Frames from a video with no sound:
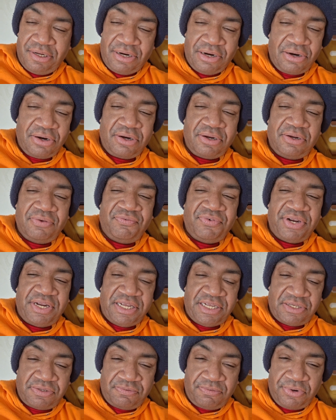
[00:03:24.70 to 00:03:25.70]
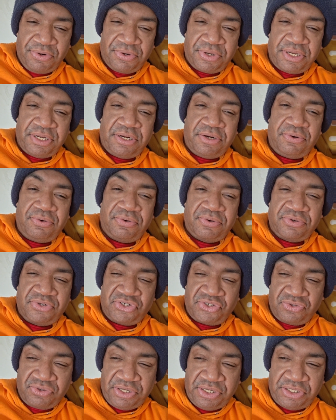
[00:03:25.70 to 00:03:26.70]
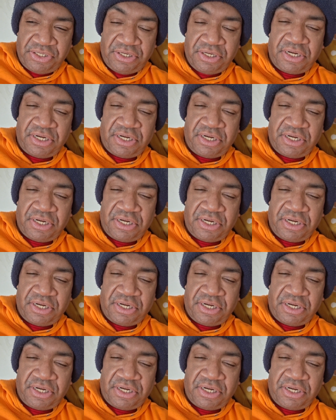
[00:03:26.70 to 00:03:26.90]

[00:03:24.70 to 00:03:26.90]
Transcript: All of it is working in orchestration